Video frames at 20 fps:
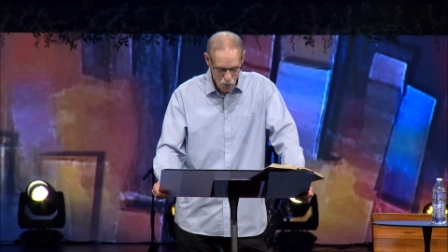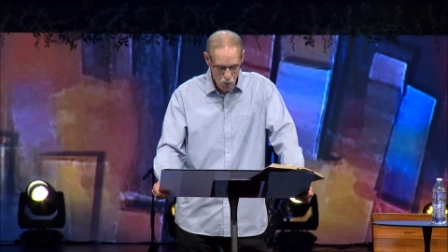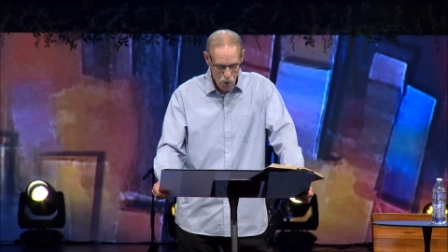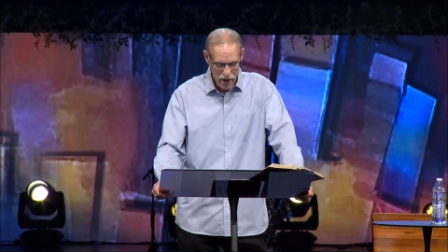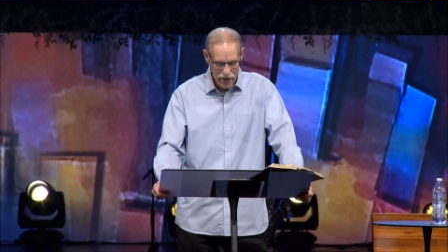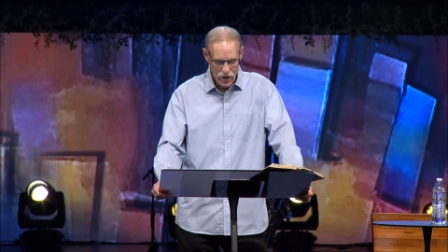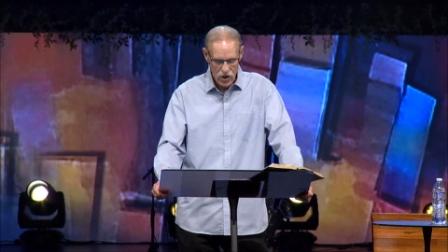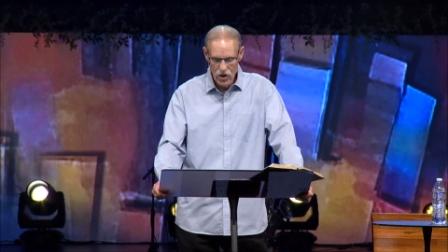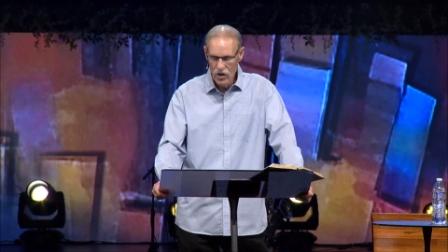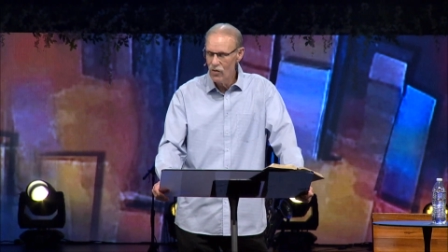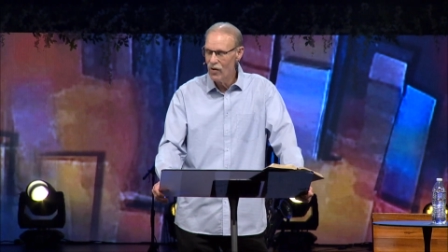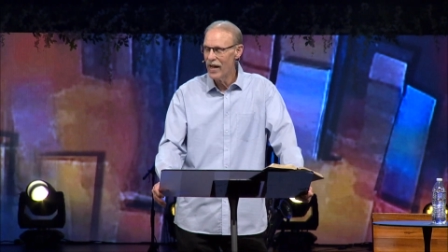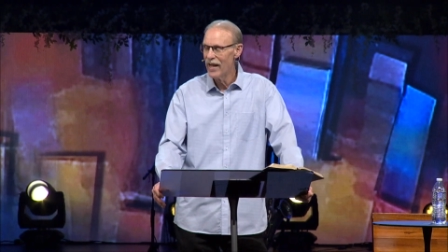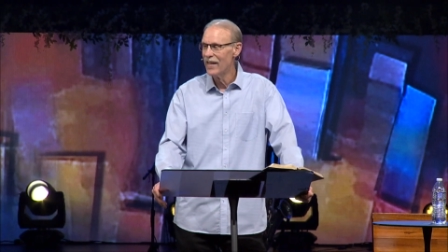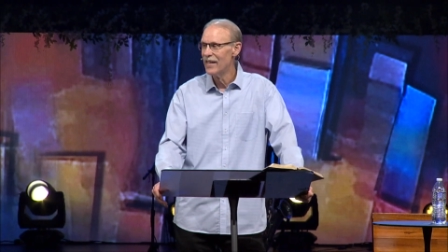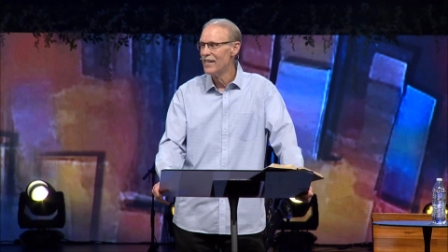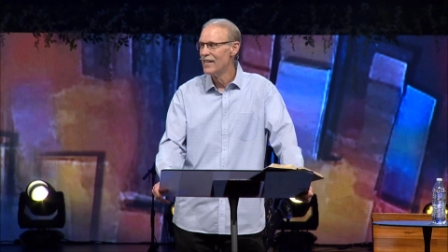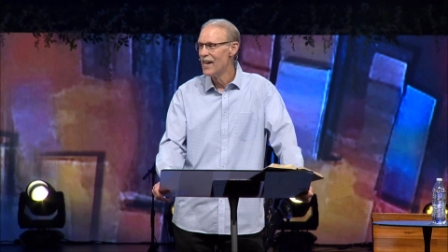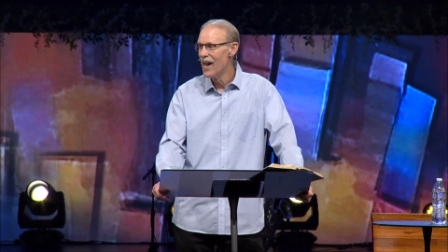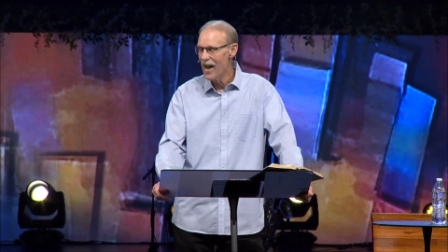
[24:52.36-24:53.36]
Once you
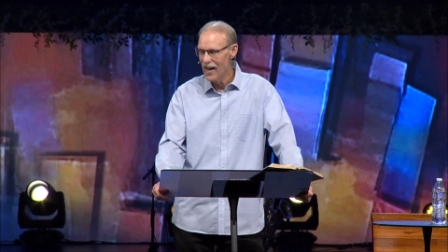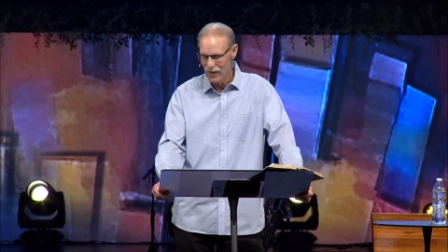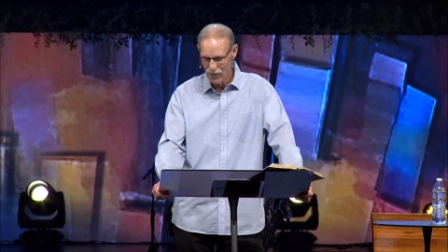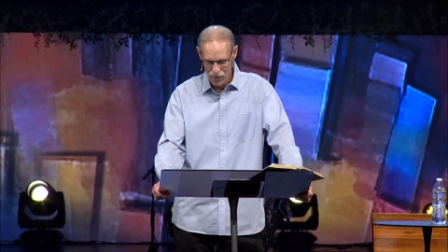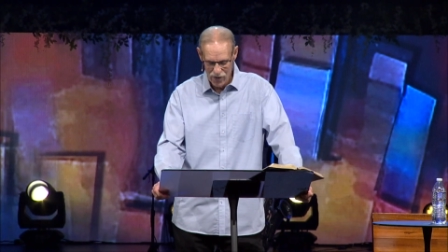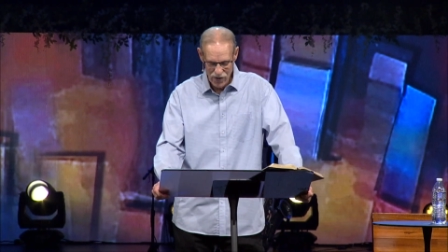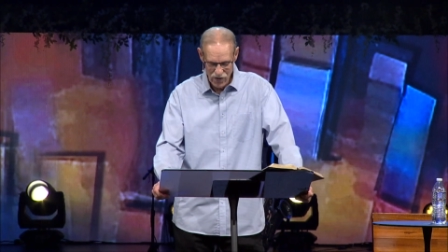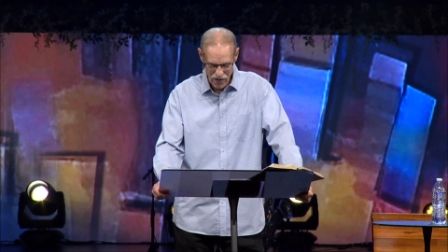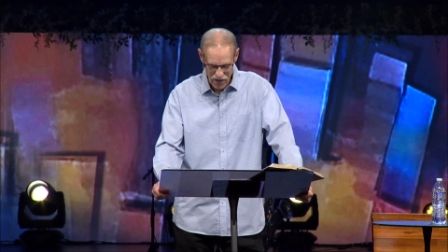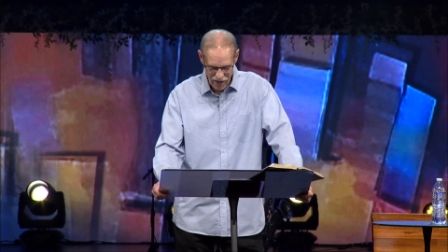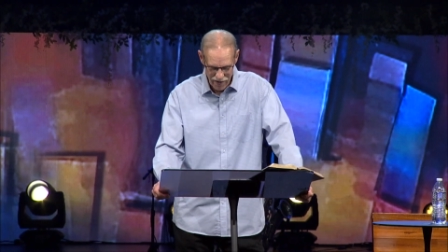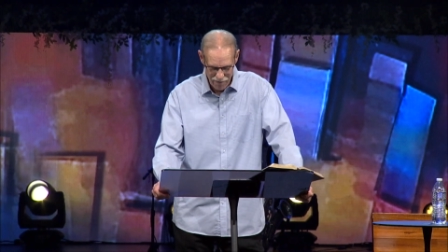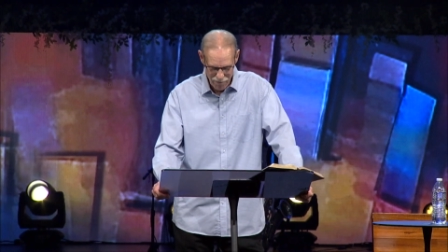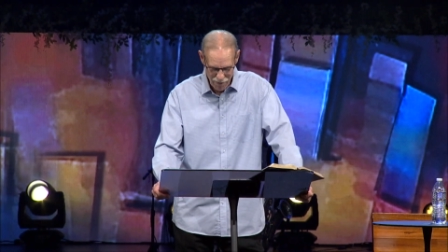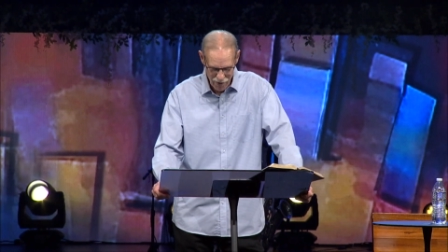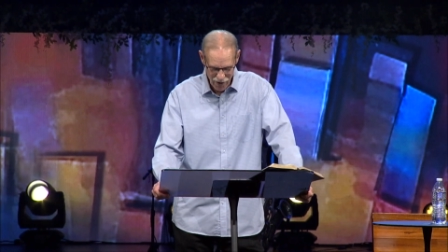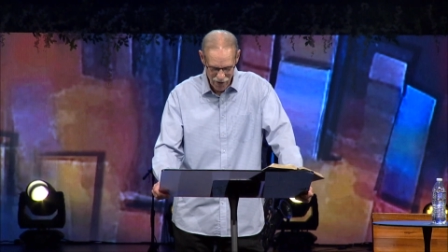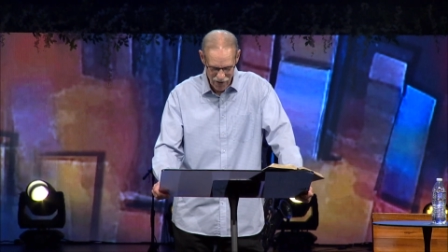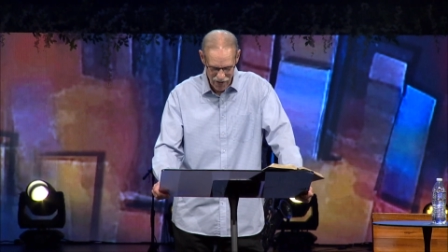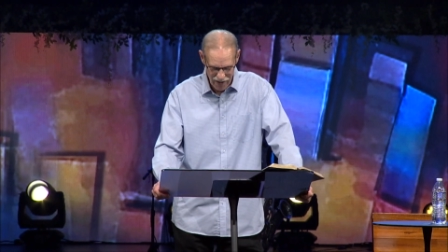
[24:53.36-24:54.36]
had not received
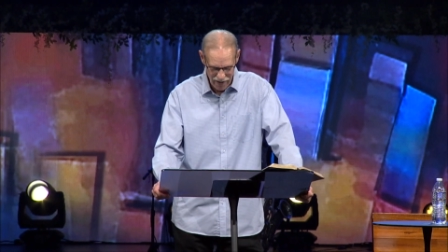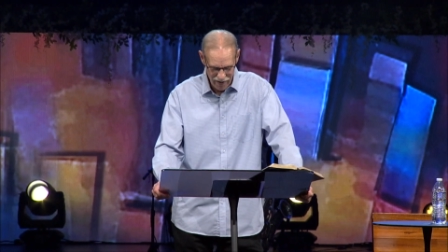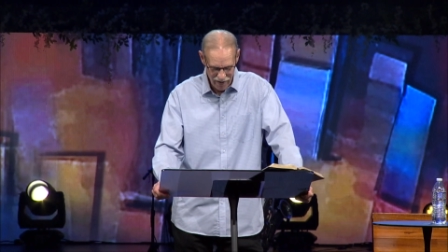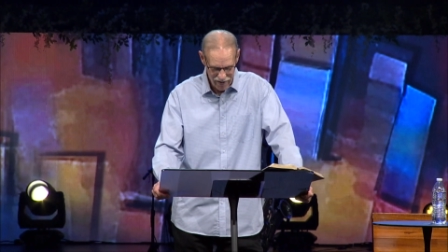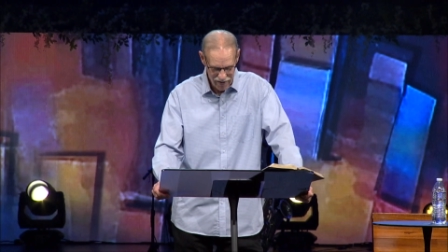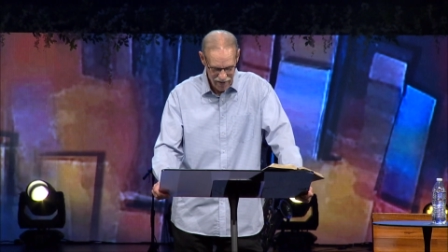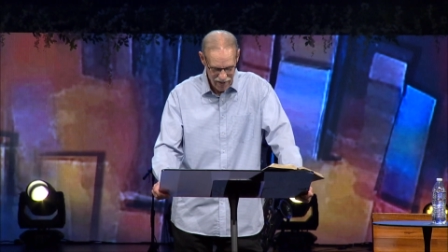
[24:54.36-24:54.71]
mercy,